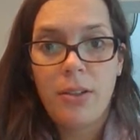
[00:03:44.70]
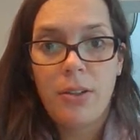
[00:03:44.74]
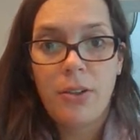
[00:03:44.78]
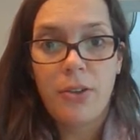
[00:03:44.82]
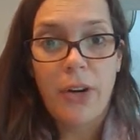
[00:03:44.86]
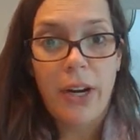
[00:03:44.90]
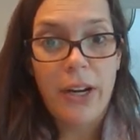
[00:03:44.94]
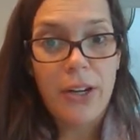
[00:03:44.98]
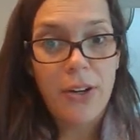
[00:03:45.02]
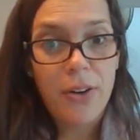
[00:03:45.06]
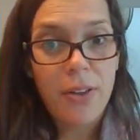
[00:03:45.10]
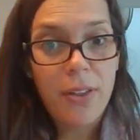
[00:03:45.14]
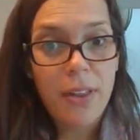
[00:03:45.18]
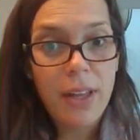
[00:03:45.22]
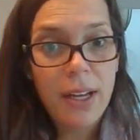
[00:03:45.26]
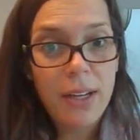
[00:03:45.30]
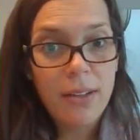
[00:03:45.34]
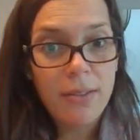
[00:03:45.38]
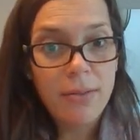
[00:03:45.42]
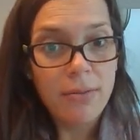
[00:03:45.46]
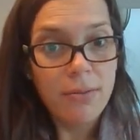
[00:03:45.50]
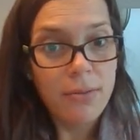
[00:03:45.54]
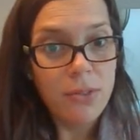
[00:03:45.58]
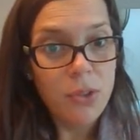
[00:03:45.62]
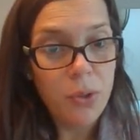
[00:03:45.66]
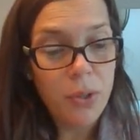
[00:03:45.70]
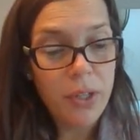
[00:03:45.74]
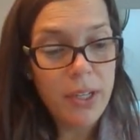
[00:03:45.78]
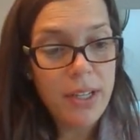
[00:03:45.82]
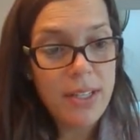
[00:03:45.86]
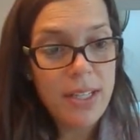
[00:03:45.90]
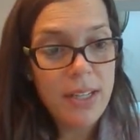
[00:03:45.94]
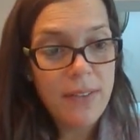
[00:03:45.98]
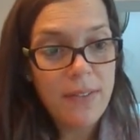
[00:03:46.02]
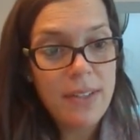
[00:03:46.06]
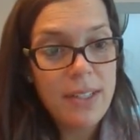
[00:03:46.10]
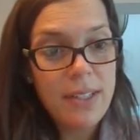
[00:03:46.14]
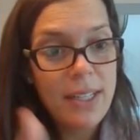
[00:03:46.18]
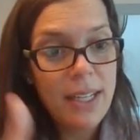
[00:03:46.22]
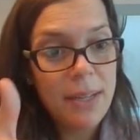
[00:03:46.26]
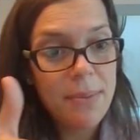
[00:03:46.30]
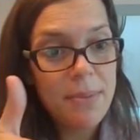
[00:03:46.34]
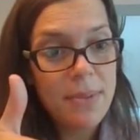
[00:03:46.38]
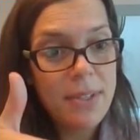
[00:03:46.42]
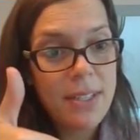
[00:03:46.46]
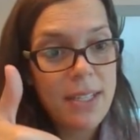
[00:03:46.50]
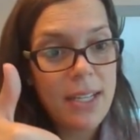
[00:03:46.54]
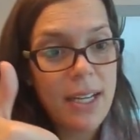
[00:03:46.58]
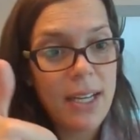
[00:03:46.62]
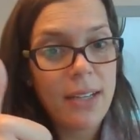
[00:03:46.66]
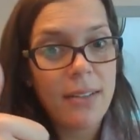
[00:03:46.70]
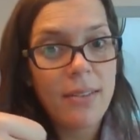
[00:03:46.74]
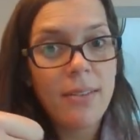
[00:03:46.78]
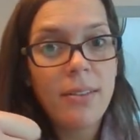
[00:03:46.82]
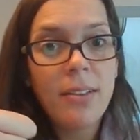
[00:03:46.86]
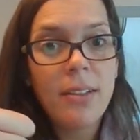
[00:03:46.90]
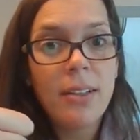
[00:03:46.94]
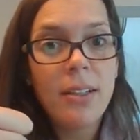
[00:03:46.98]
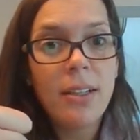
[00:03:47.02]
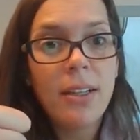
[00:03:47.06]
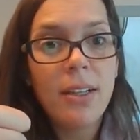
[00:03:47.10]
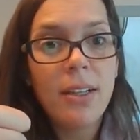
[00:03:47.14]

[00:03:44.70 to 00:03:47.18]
Greater than 27 times 10?